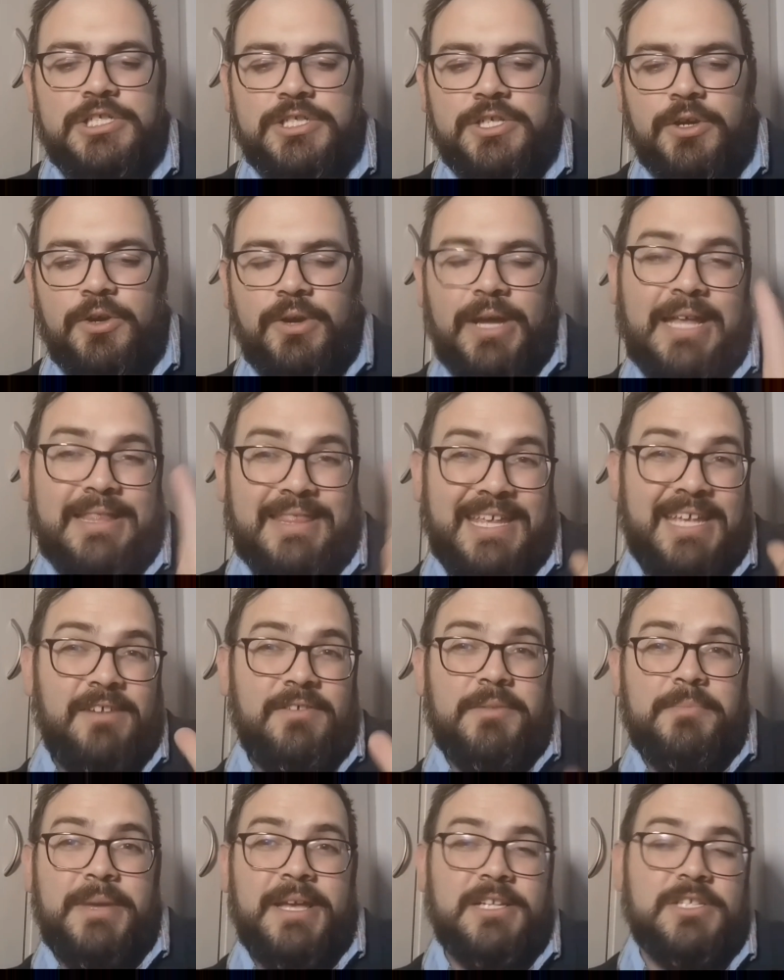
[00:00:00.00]
So at the end of
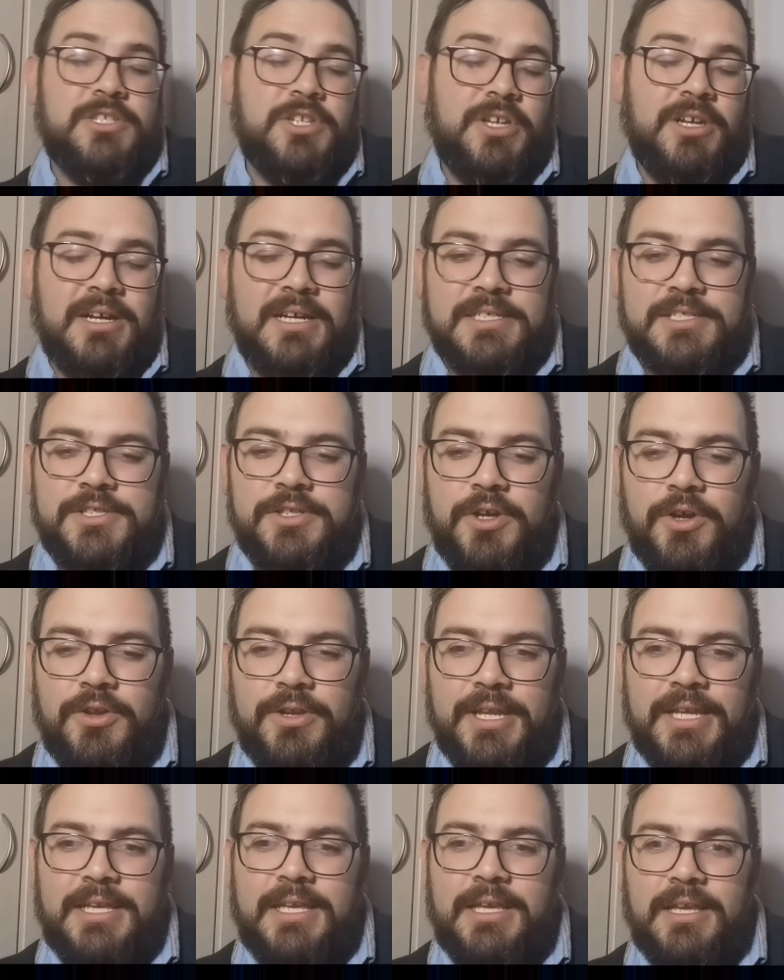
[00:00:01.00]
the match, so you guys know,
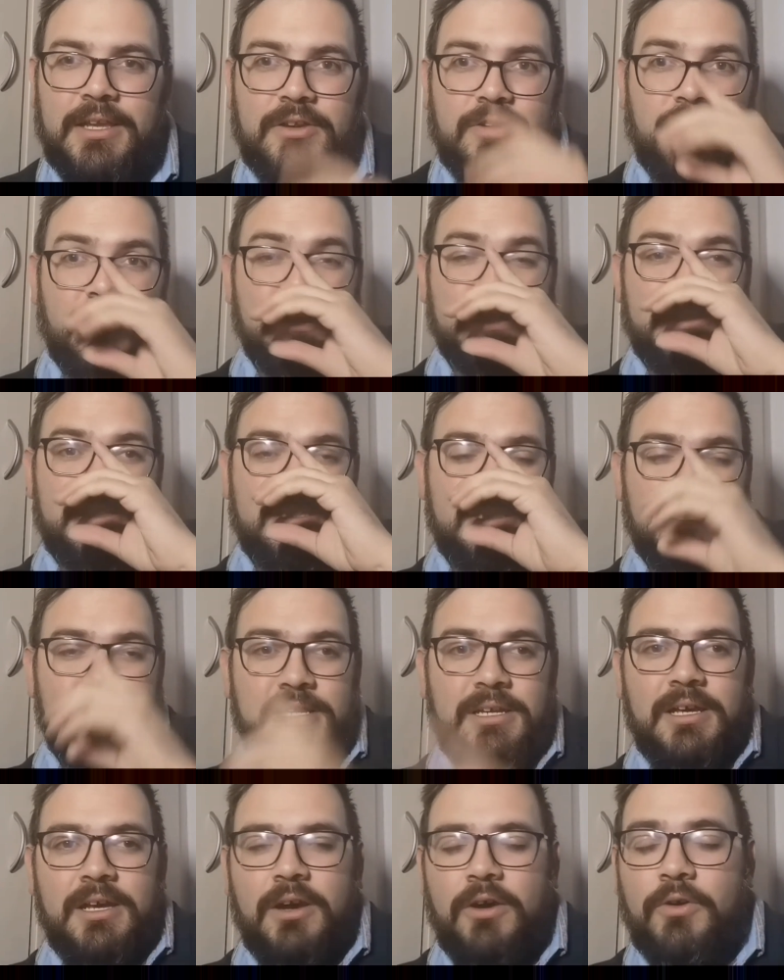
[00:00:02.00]
Nikki
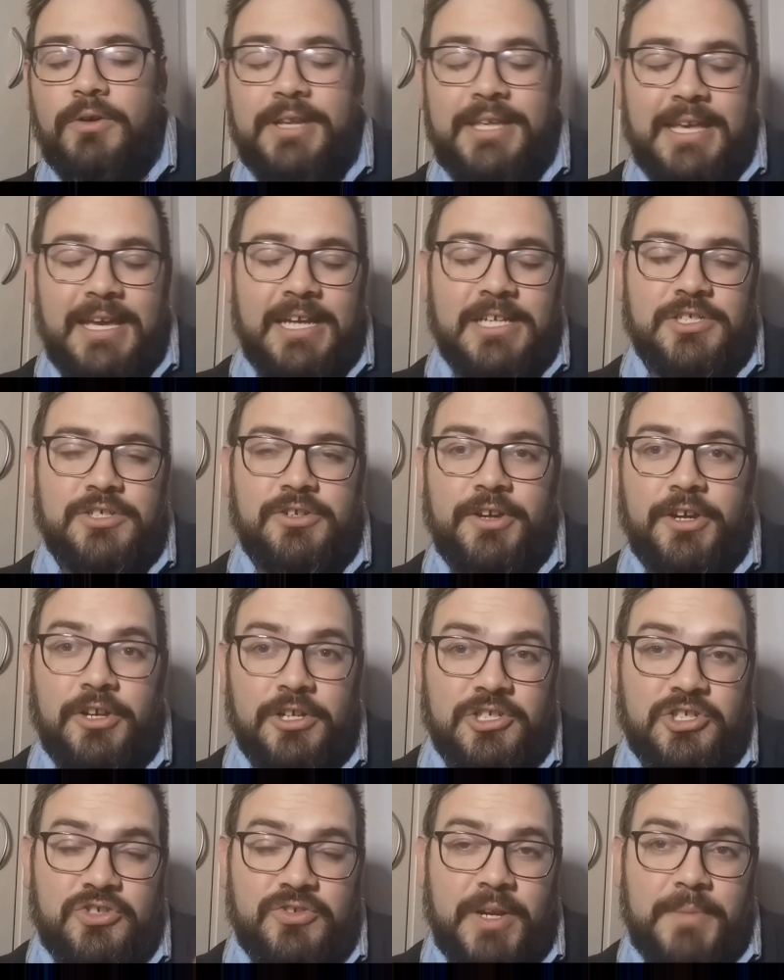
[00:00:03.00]
Ash got
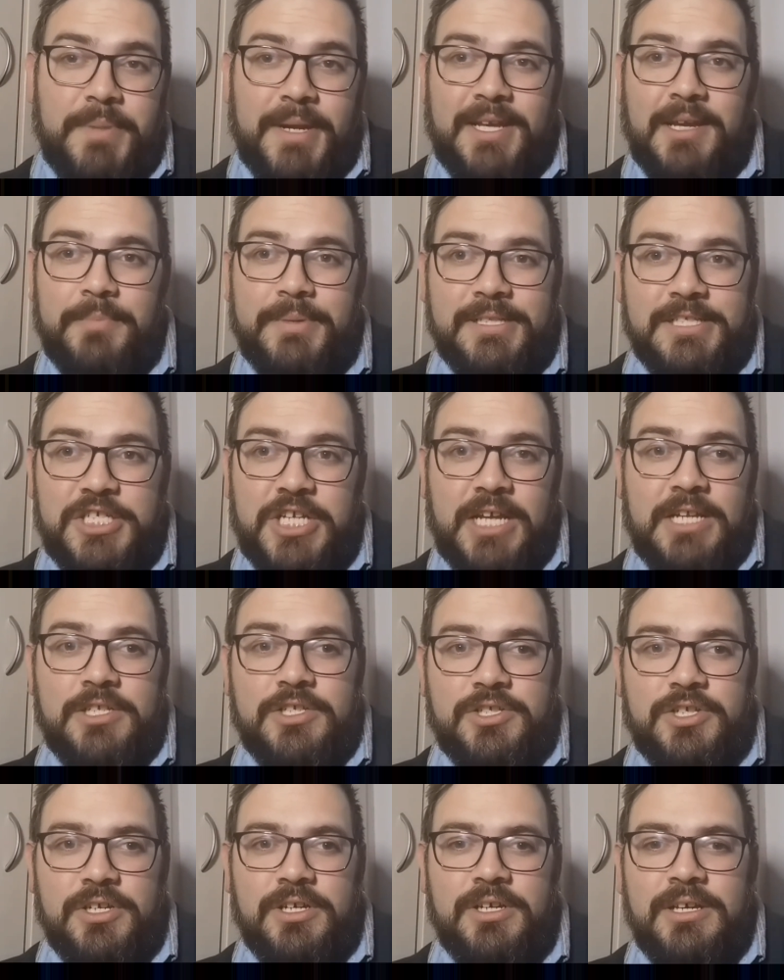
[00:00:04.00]
straight back up and
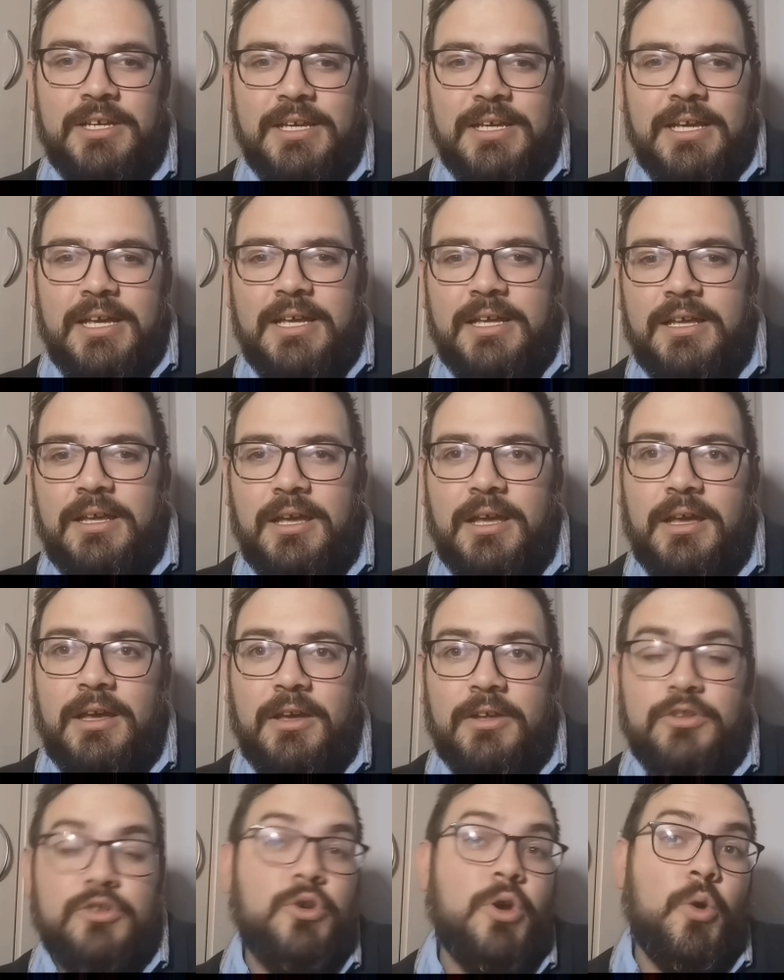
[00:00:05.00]
challenged her
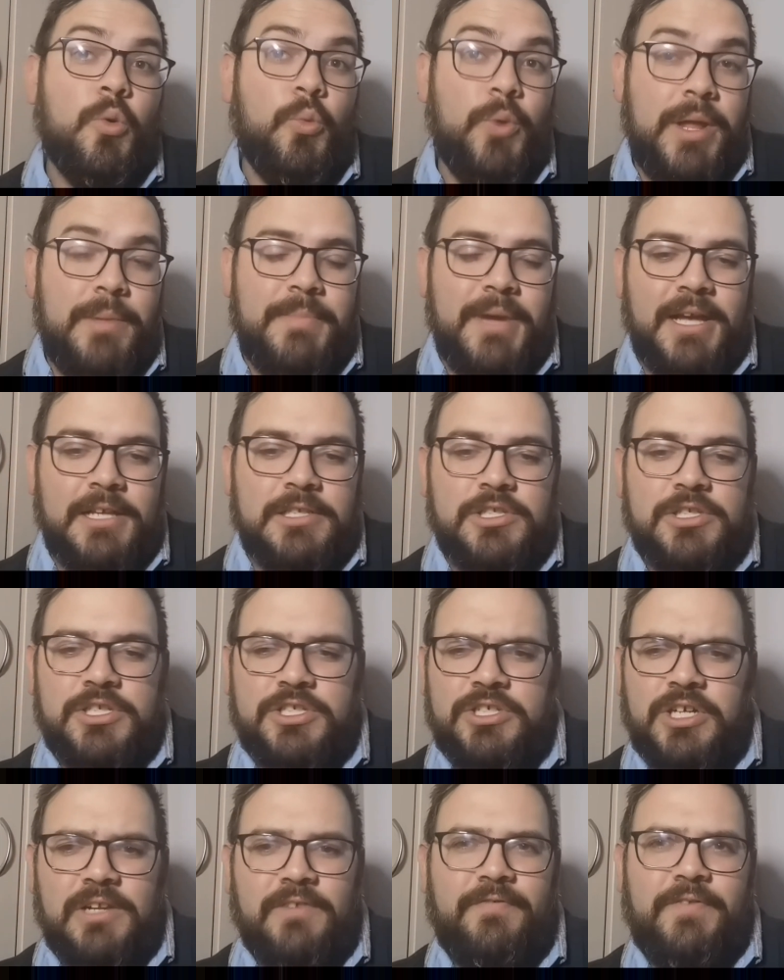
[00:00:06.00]
to a rematch.
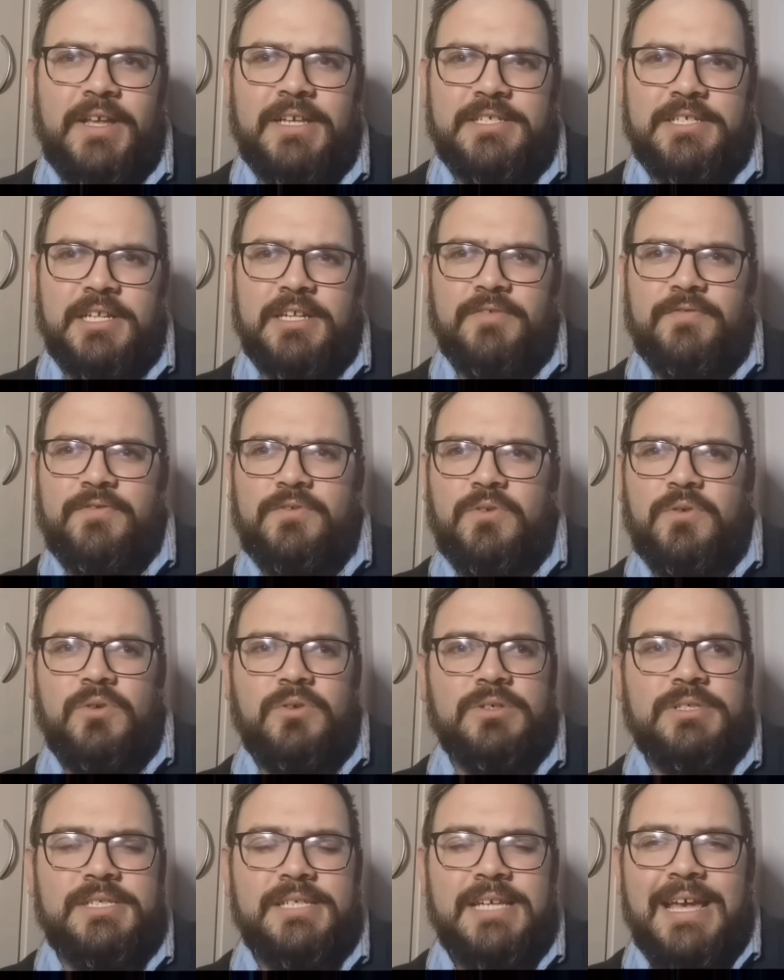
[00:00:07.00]
Charlotte Flair said, of
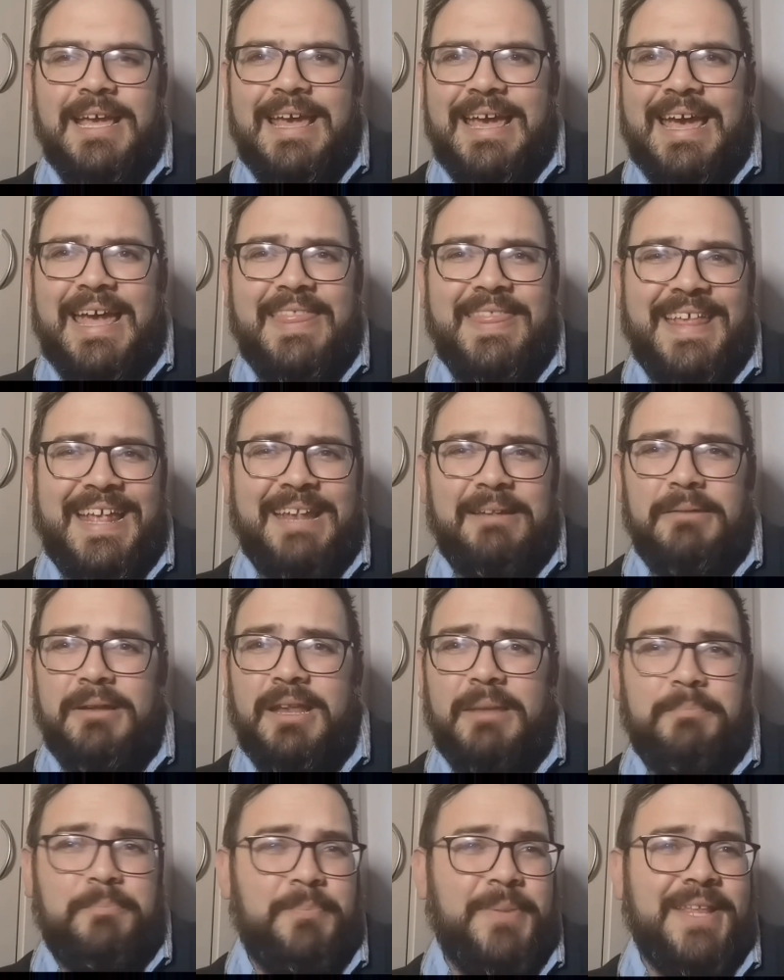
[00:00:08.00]
course, and
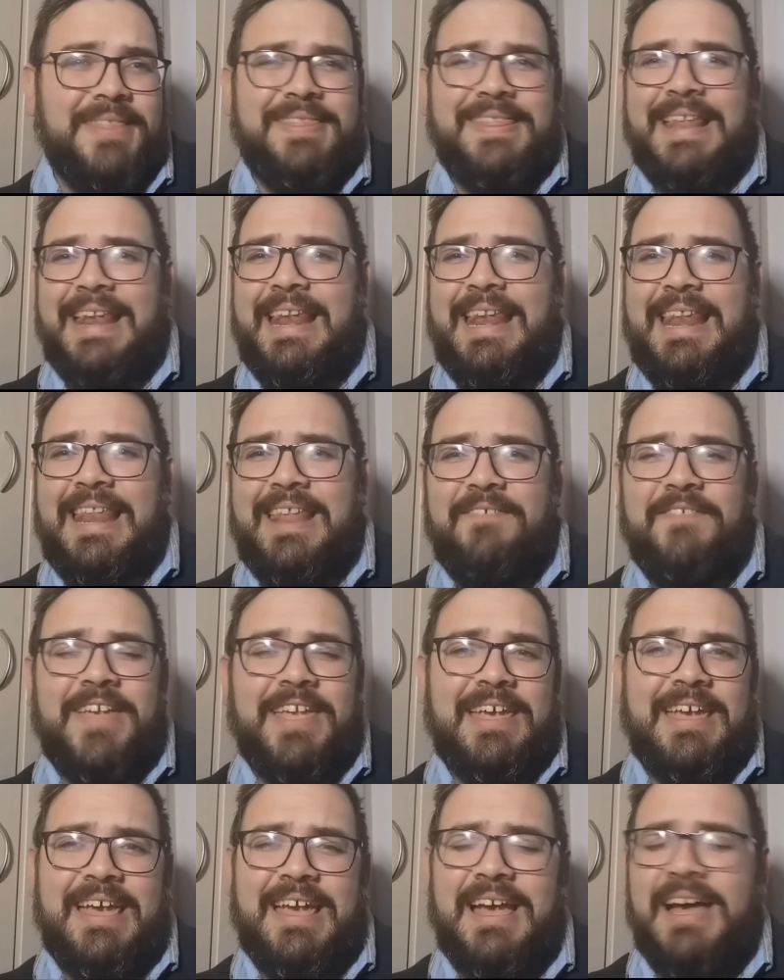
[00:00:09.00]
then beat the living
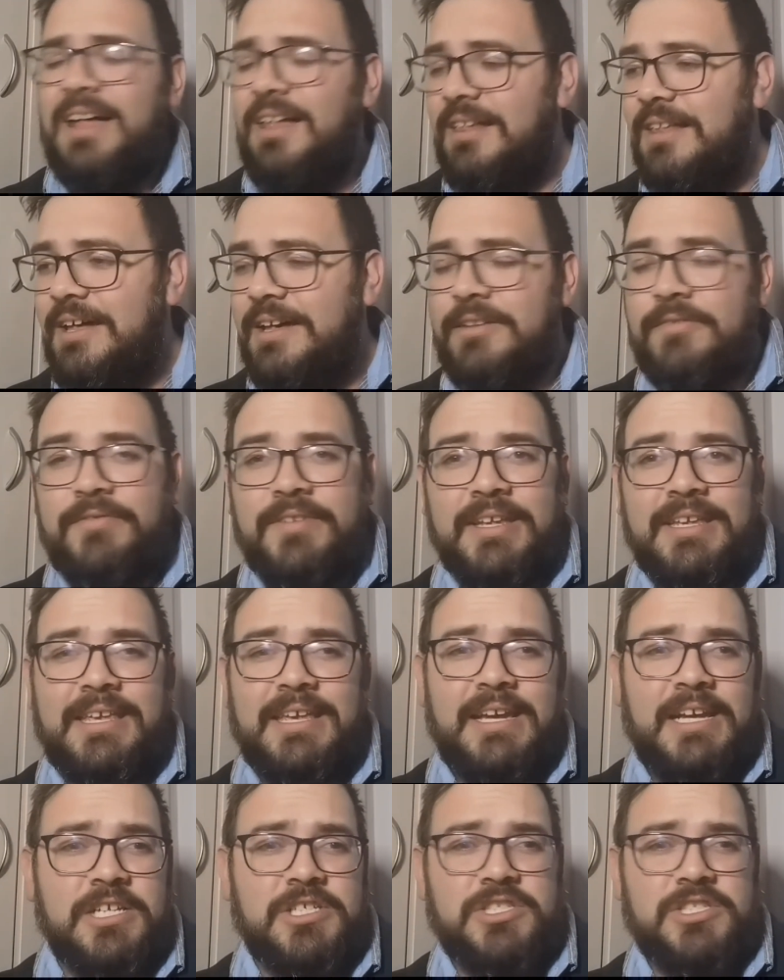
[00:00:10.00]
hell out of Nikki Ash.